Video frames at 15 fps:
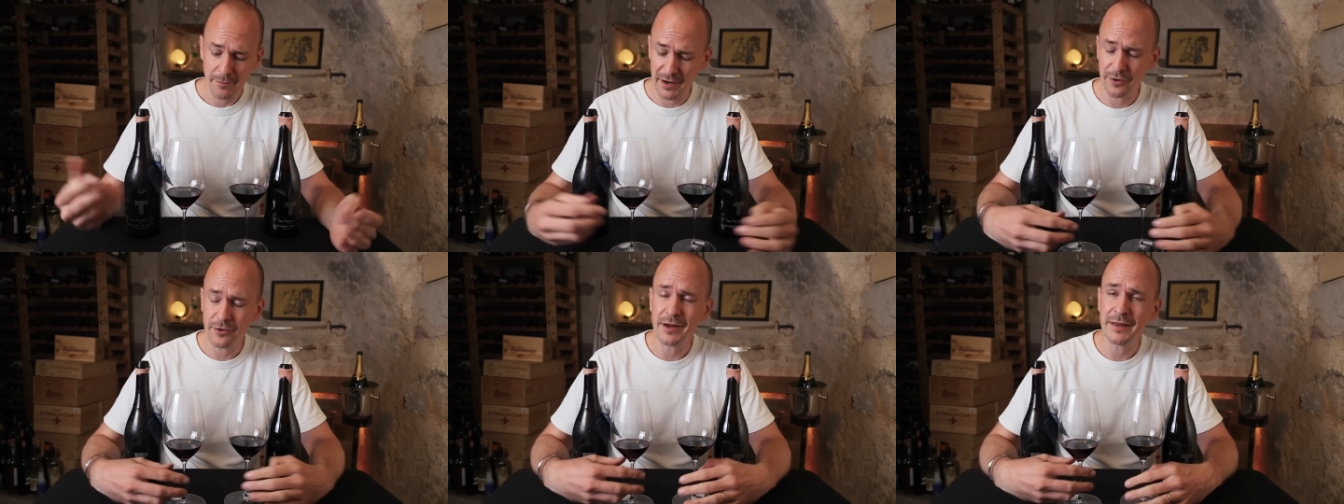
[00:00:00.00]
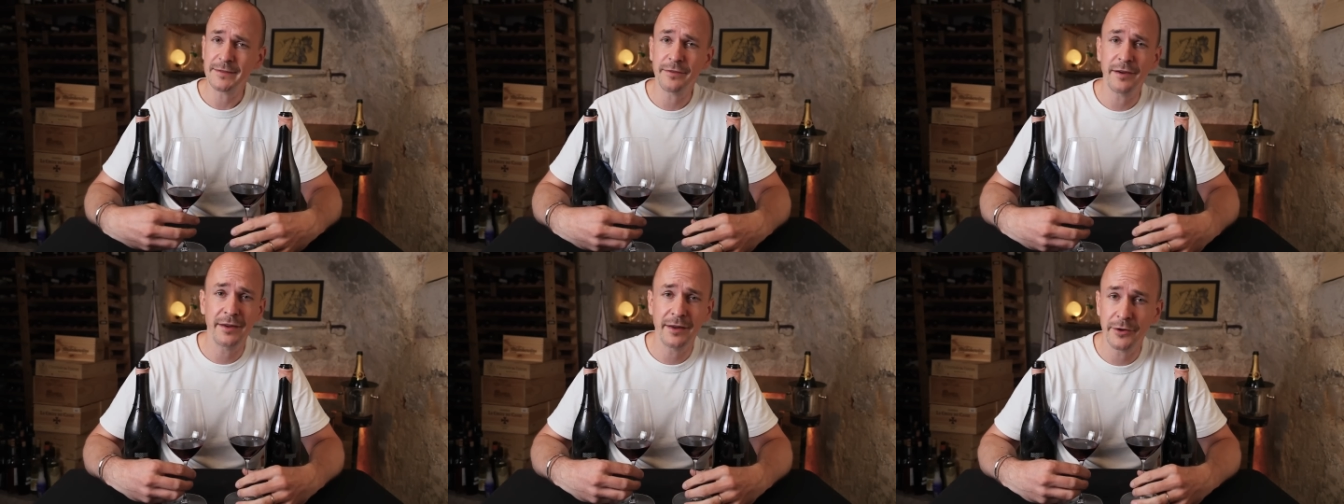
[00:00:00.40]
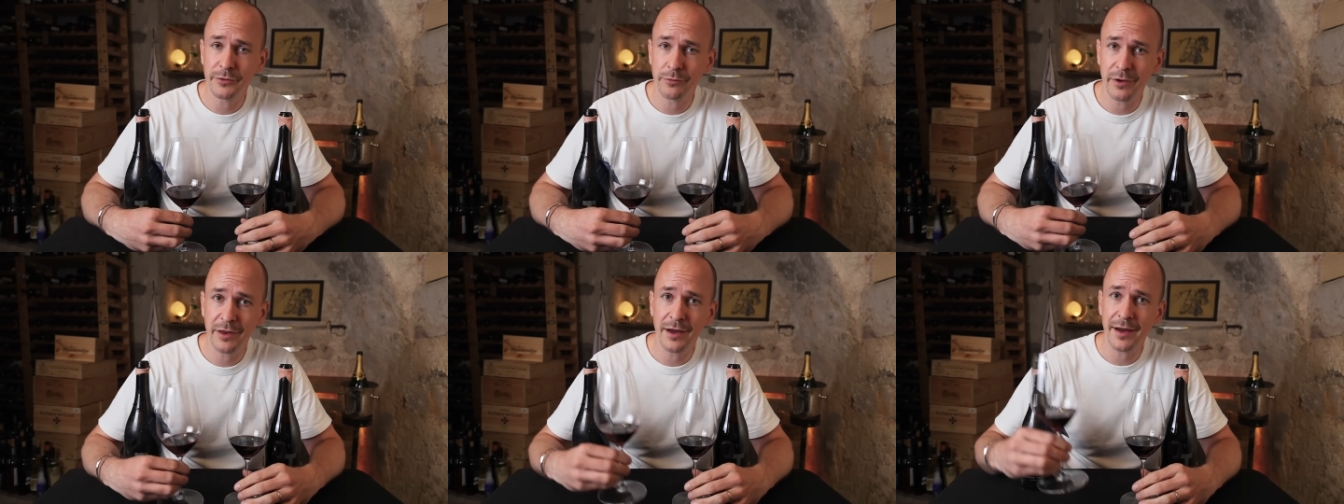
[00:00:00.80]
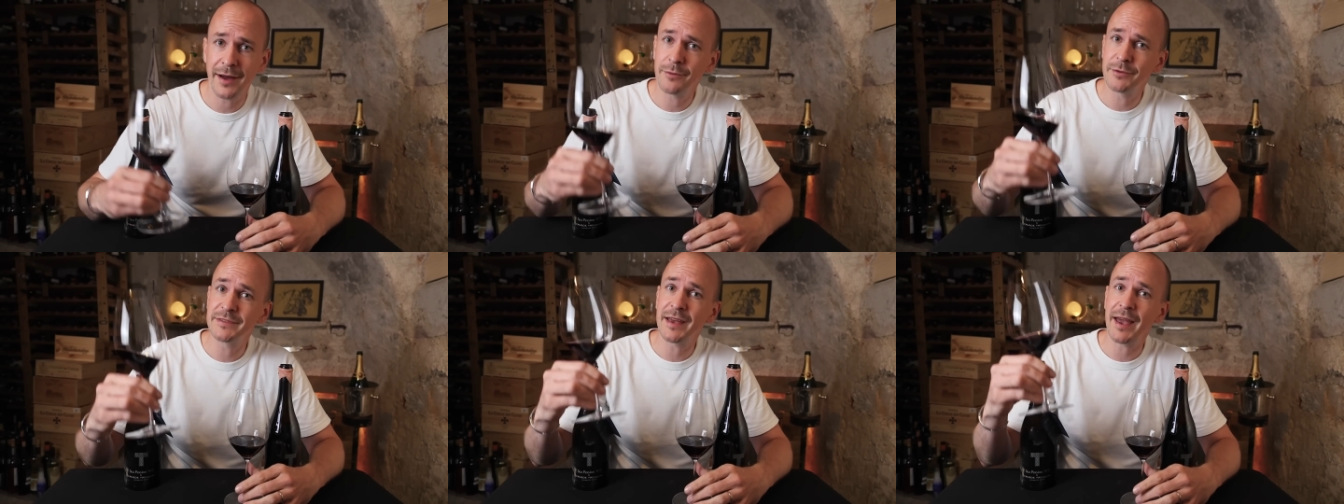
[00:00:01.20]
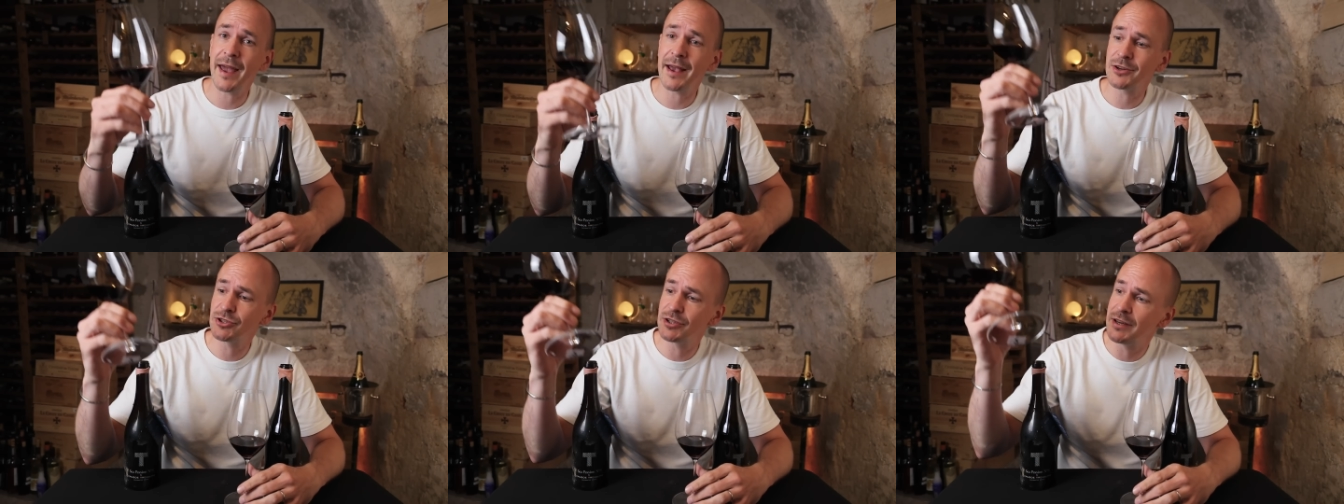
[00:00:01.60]
But now let's find out whether I was
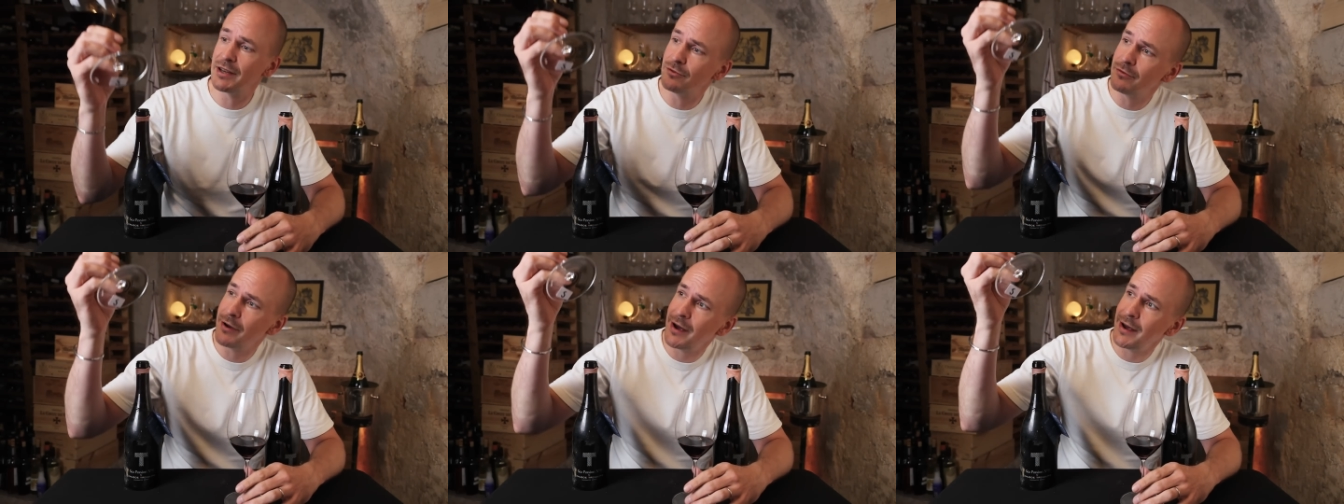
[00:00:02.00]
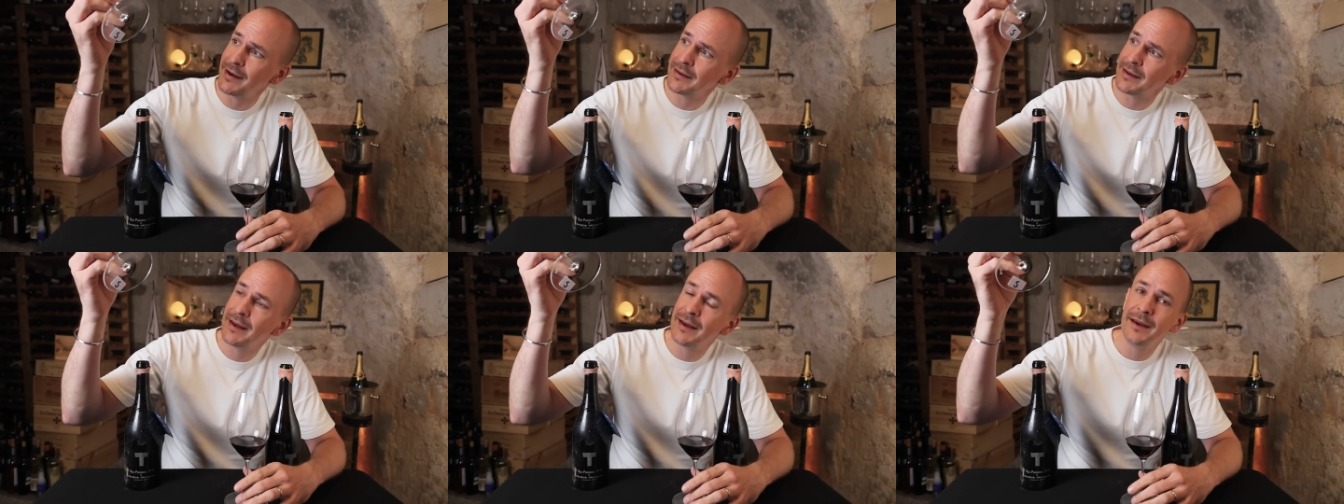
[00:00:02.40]
actually right.